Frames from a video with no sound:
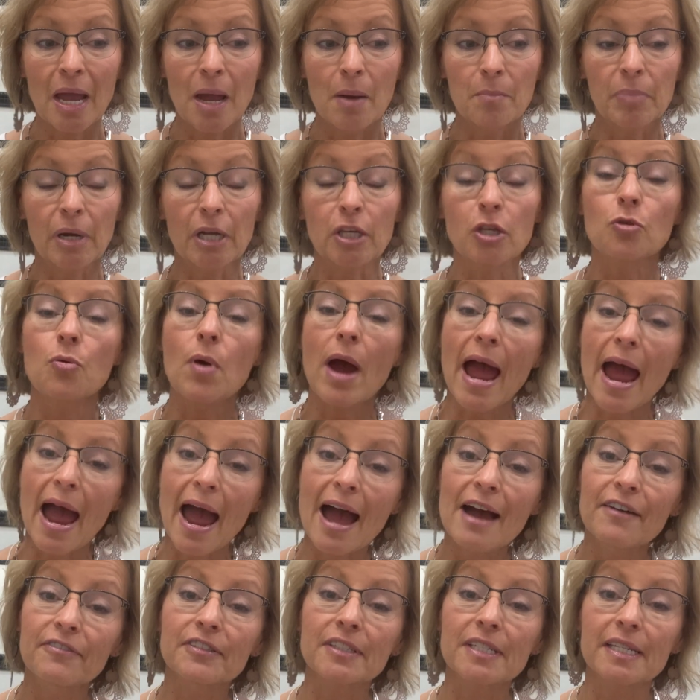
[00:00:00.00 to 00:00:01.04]
But you
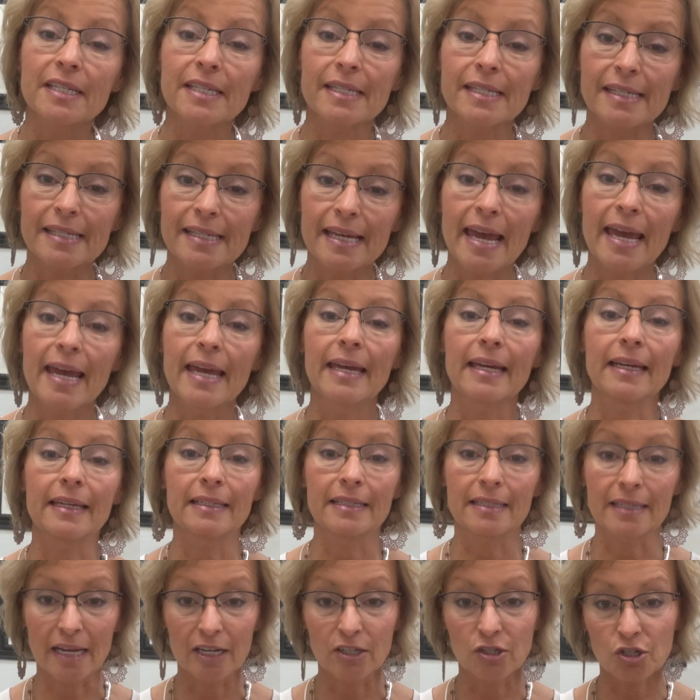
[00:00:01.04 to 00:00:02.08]
have to stay
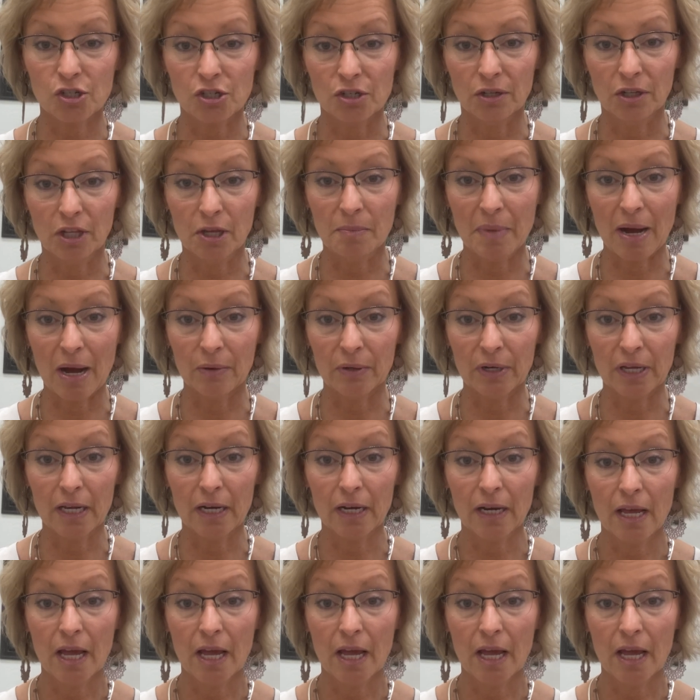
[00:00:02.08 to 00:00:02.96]
intentional about it.